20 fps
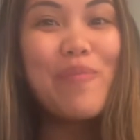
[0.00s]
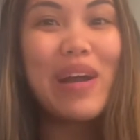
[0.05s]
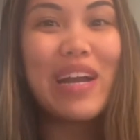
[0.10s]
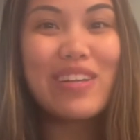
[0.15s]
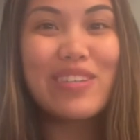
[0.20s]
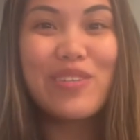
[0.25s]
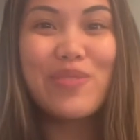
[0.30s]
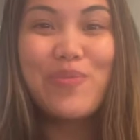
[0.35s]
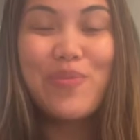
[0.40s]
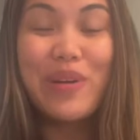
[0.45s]

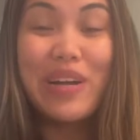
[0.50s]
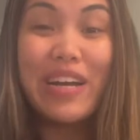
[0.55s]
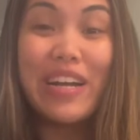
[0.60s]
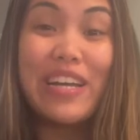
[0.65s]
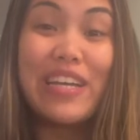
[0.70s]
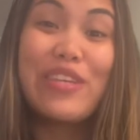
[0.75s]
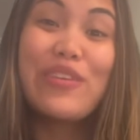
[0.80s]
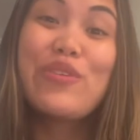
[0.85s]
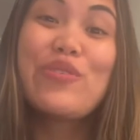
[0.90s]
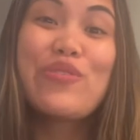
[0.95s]
back to
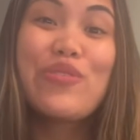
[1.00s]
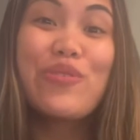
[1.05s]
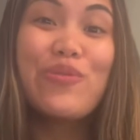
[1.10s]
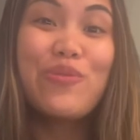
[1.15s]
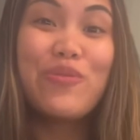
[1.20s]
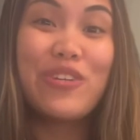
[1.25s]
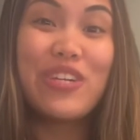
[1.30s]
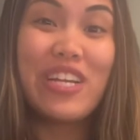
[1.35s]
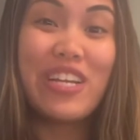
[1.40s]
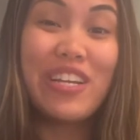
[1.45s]
my
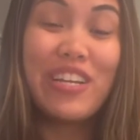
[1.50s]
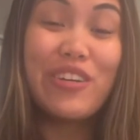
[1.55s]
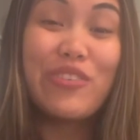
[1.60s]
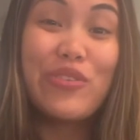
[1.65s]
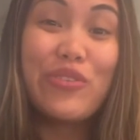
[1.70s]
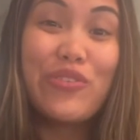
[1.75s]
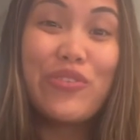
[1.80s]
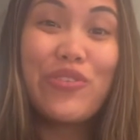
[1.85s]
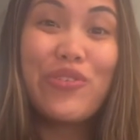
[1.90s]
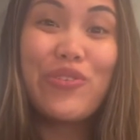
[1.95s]
YouTube
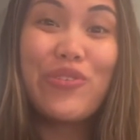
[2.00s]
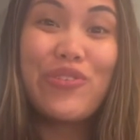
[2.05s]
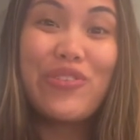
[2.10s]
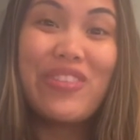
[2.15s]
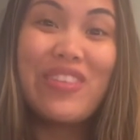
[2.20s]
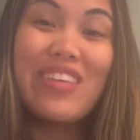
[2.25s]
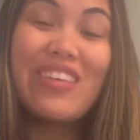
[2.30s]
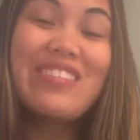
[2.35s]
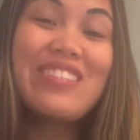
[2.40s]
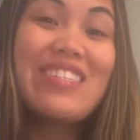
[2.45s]
channel. So
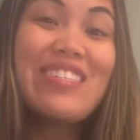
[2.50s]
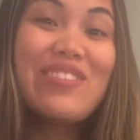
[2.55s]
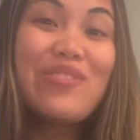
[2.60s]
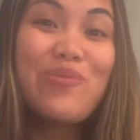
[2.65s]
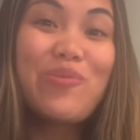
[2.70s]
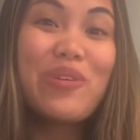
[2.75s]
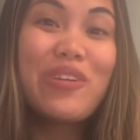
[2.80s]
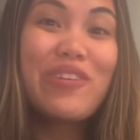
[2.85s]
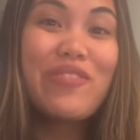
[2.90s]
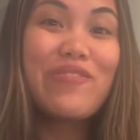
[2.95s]
this is
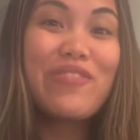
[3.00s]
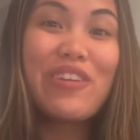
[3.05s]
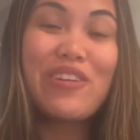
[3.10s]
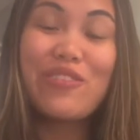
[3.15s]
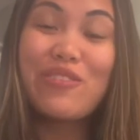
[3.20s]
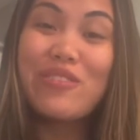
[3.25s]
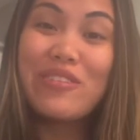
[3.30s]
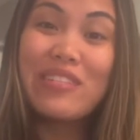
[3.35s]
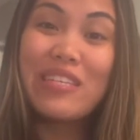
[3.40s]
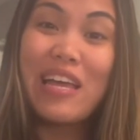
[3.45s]
one of
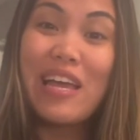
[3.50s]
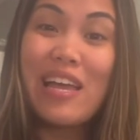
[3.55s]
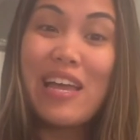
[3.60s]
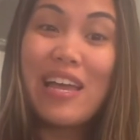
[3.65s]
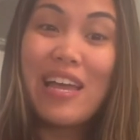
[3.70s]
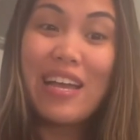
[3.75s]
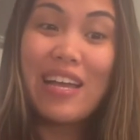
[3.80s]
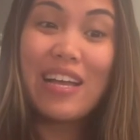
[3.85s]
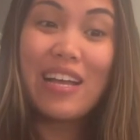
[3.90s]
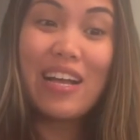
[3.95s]
those
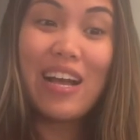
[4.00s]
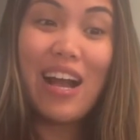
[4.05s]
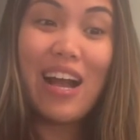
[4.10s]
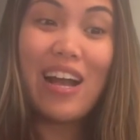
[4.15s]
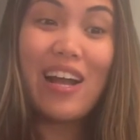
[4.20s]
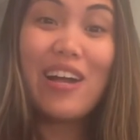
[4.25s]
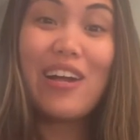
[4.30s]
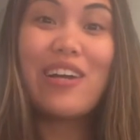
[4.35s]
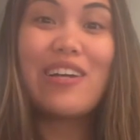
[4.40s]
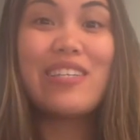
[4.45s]

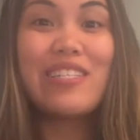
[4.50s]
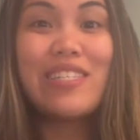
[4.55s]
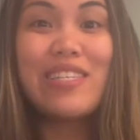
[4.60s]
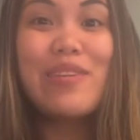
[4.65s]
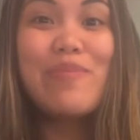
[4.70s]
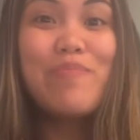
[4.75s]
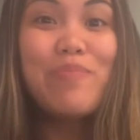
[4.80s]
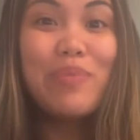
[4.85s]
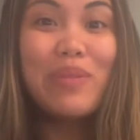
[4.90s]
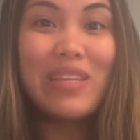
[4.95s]
uh,
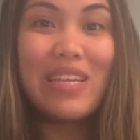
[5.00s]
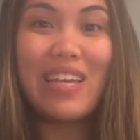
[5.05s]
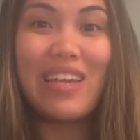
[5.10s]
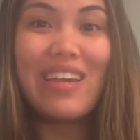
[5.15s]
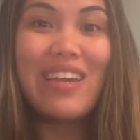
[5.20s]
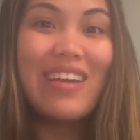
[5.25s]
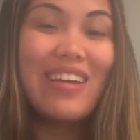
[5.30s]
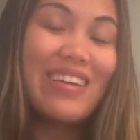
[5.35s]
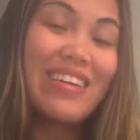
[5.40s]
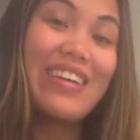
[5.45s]

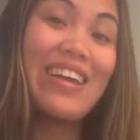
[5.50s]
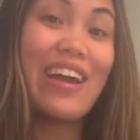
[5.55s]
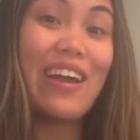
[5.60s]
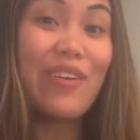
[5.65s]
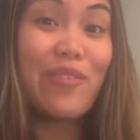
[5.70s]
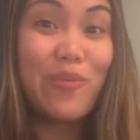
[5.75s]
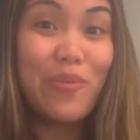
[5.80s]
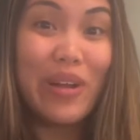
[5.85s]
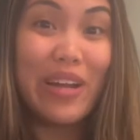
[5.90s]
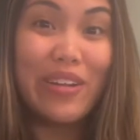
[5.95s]
simply
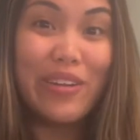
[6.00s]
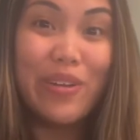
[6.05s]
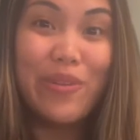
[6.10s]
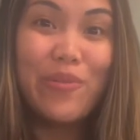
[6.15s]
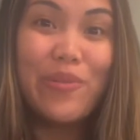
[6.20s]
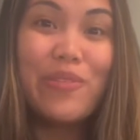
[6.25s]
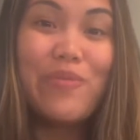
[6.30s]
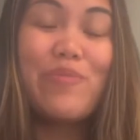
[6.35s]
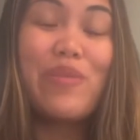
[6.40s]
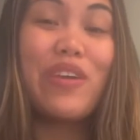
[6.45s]
get ready
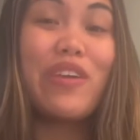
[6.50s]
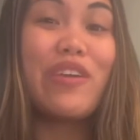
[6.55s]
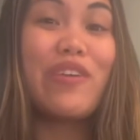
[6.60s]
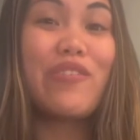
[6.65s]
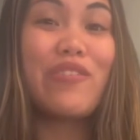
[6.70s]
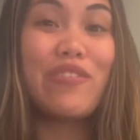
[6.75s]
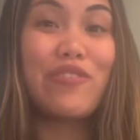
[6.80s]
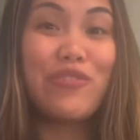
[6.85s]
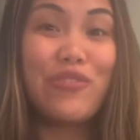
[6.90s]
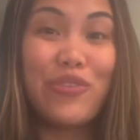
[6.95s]
with me
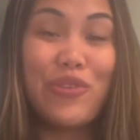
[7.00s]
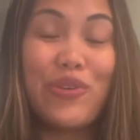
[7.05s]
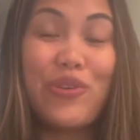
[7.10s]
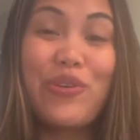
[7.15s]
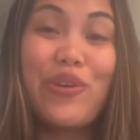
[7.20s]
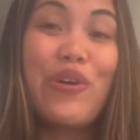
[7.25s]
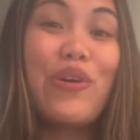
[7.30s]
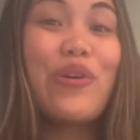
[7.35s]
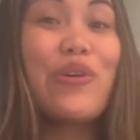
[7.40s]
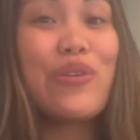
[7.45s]
to
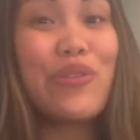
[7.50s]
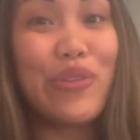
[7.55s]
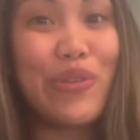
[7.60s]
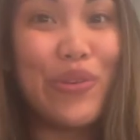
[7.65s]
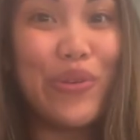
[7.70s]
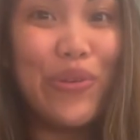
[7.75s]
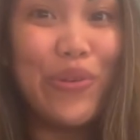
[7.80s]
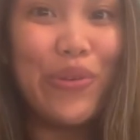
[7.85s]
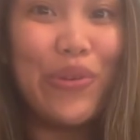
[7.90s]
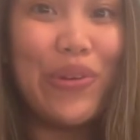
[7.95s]
go
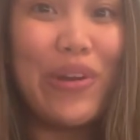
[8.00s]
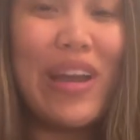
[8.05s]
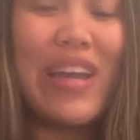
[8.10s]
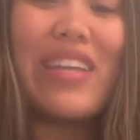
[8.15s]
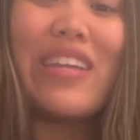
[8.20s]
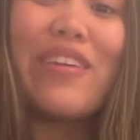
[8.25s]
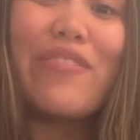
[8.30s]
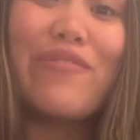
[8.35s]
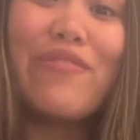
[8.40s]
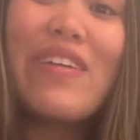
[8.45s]
to
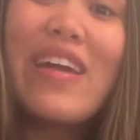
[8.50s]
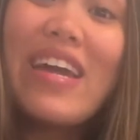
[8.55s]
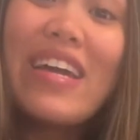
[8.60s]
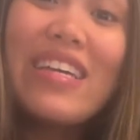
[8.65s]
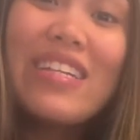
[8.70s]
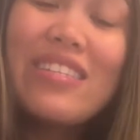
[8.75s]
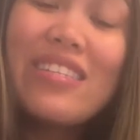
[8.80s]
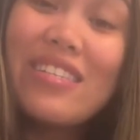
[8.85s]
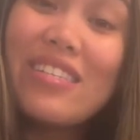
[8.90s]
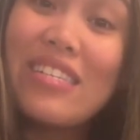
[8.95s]
an event.